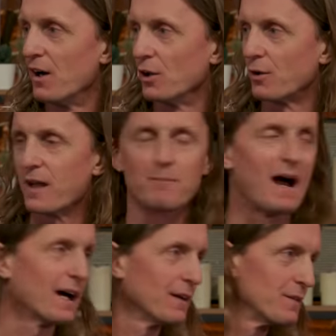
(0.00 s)
looking
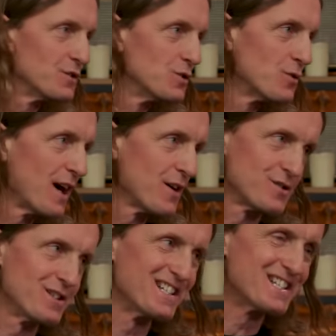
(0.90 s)
back at the
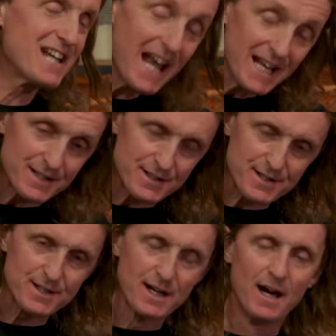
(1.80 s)

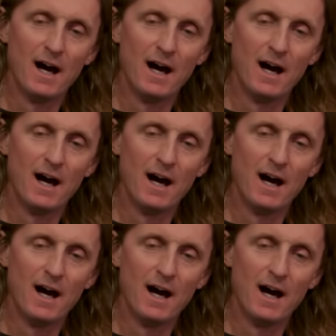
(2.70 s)
2010s.